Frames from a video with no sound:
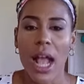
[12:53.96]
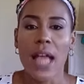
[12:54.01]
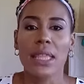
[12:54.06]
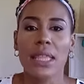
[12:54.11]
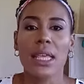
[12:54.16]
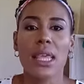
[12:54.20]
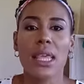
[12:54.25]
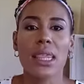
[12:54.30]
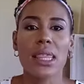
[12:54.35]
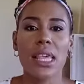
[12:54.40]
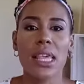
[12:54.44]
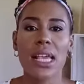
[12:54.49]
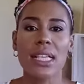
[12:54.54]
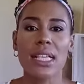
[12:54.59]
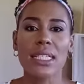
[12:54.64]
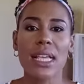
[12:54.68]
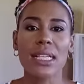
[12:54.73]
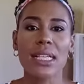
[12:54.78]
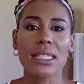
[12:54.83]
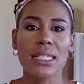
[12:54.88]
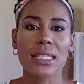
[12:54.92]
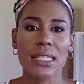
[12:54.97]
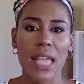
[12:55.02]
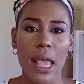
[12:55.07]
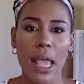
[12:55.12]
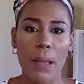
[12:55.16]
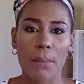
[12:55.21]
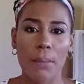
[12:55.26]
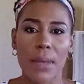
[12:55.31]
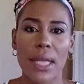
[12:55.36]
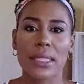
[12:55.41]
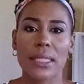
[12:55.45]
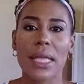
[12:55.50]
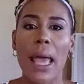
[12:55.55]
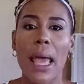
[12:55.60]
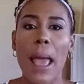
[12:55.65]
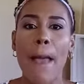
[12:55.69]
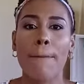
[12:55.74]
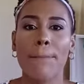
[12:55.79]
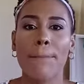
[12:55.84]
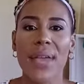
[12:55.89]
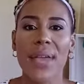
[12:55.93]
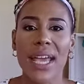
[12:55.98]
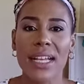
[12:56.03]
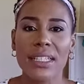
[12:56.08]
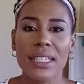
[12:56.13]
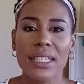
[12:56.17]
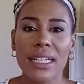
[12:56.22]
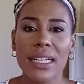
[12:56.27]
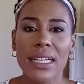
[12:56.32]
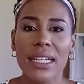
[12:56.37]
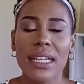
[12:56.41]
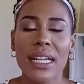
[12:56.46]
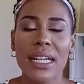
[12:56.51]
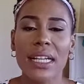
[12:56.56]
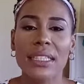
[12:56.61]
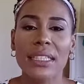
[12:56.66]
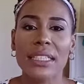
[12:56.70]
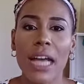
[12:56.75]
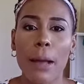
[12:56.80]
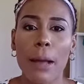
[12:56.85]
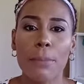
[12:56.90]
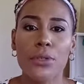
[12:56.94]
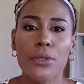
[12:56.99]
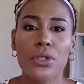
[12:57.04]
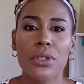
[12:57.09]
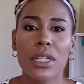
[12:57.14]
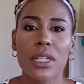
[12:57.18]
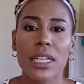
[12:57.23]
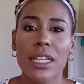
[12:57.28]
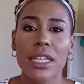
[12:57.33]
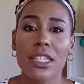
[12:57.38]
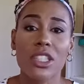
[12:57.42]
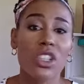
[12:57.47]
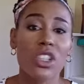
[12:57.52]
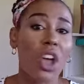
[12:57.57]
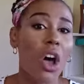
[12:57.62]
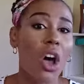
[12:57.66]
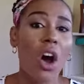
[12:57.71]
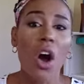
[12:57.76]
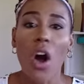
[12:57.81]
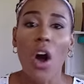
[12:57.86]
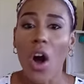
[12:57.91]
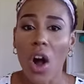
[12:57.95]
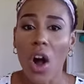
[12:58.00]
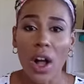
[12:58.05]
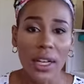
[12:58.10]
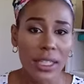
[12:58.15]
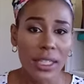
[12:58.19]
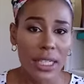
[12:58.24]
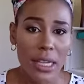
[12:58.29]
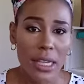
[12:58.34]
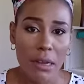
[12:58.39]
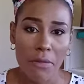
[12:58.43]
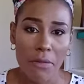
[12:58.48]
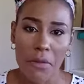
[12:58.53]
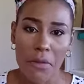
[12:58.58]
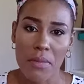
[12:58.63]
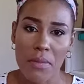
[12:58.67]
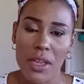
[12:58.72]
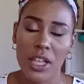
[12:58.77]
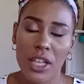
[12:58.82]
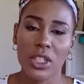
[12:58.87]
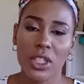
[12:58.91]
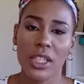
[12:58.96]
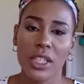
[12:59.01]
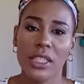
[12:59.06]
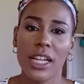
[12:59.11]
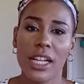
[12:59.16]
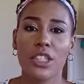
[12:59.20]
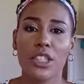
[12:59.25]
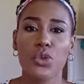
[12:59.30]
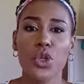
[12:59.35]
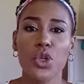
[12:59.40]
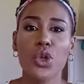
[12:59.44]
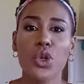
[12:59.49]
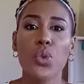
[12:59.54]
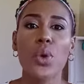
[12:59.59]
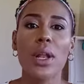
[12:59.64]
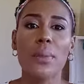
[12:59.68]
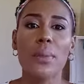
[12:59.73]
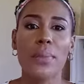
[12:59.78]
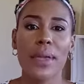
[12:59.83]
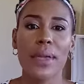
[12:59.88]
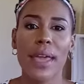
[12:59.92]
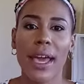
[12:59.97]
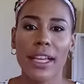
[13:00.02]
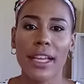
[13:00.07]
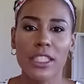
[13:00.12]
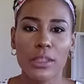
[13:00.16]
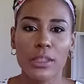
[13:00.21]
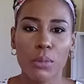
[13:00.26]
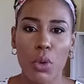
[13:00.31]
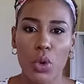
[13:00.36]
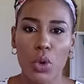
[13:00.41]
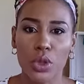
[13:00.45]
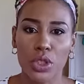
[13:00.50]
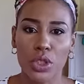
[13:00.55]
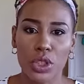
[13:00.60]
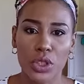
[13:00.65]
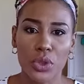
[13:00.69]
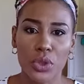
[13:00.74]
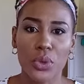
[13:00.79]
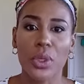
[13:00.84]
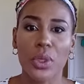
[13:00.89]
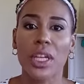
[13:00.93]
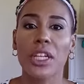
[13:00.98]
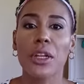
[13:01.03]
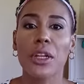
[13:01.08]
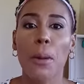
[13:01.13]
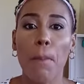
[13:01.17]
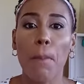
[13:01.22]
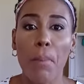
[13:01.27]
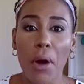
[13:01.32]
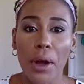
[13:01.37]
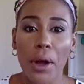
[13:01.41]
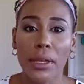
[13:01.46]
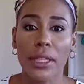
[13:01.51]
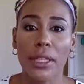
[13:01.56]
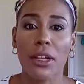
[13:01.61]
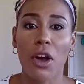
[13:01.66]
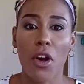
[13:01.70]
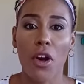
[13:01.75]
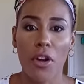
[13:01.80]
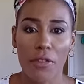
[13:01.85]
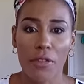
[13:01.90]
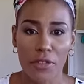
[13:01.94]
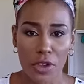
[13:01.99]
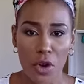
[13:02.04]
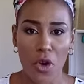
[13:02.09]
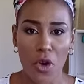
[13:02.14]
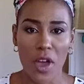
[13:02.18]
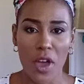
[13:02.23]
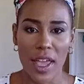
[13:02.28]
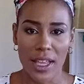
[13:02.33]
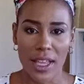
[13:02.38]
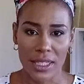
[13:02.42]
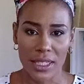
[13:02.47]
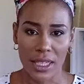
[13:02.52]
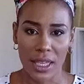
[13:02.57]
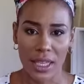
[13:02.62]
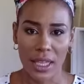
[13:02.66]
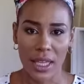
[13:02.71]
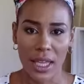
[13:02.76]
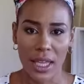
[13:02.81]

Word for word: The thesis statement basically encapsulates all the information that you will be exposed to in the body of your essay.